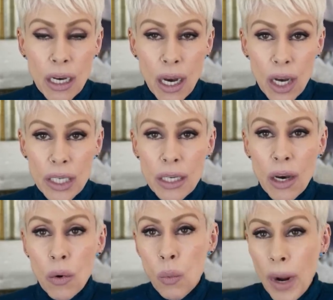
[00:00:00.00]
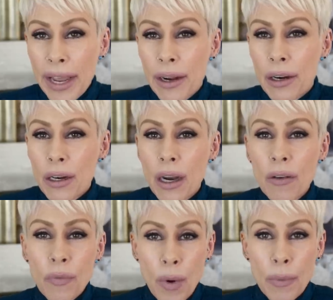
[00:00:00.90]
unaware
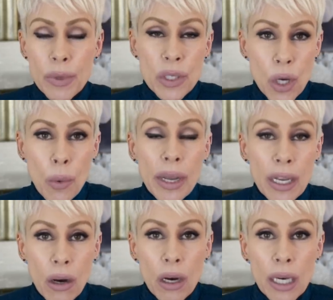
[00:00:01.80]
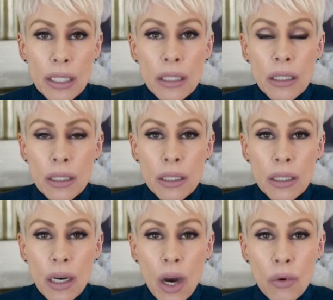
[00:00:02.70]
of what was going on
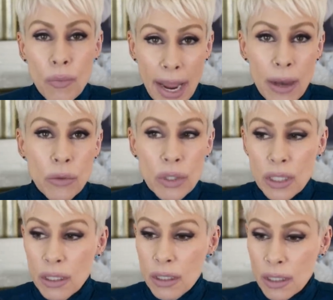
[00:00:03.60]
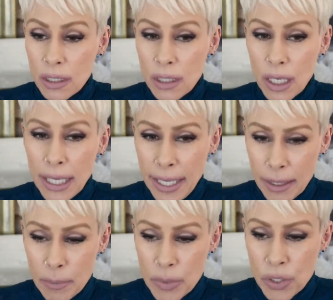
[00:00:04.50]
around
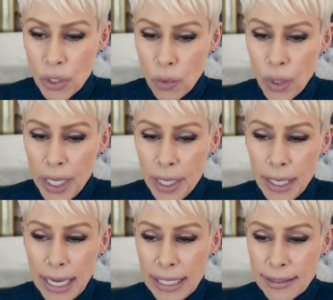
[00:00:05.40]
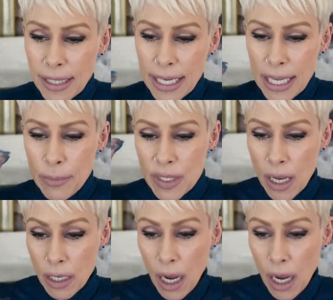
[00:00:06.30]
him. So it's like he was on